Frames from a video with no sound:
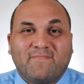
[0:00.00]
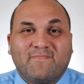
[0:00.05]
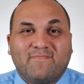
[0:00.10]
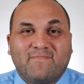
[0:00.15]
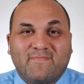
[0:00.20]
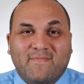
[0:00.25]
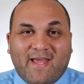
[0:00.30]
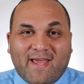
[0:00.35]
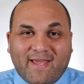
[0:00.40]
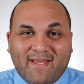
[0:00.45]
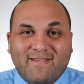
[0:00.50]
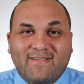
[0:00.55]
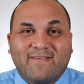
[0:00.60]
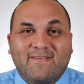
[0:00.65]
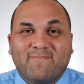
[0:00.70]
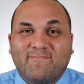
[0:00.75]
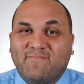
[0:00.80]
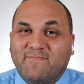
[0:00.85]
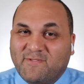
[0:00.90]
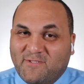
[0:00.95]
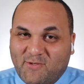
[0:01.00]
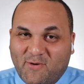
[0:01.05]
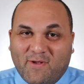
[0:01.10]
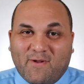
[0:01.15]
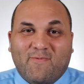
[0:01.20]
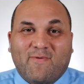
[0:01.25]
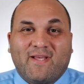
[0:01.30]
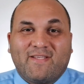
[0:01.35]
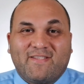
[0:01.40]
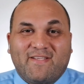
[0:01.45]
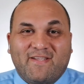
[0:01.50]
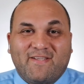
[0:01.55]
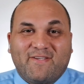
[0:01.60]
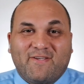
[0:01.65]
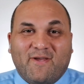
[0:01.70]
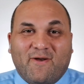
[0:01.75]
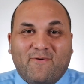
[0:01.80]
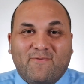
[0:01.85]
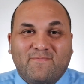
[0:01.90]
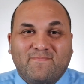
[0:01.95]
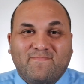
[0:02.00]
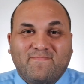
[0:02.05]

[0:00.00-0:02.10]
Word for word: Thanks, enjoy the rest of the show.